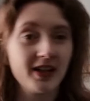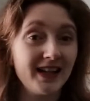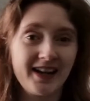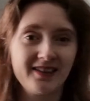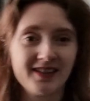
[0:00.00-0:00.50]
really
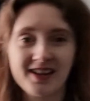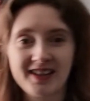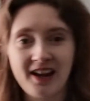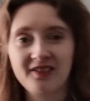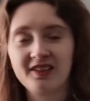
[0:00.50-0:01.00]
taken the
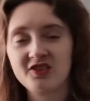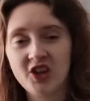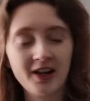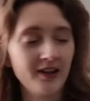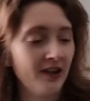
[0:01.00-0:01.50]
dust
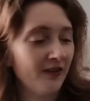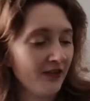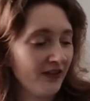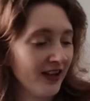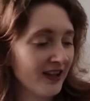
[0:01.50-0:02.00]
jacket off
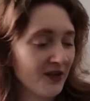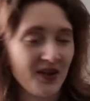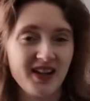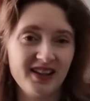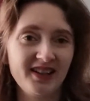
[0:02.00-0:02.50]
of this so
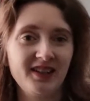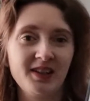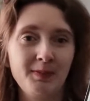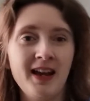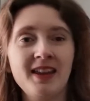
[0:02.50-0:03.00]
I can
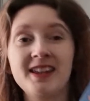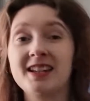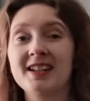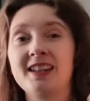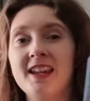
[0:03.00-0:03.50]
display it.
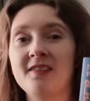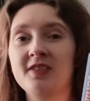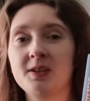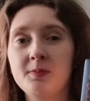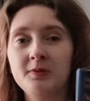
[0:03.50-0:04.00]
This is The
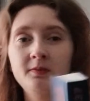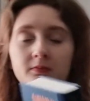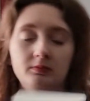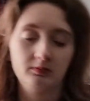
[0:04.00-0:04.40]
Invisible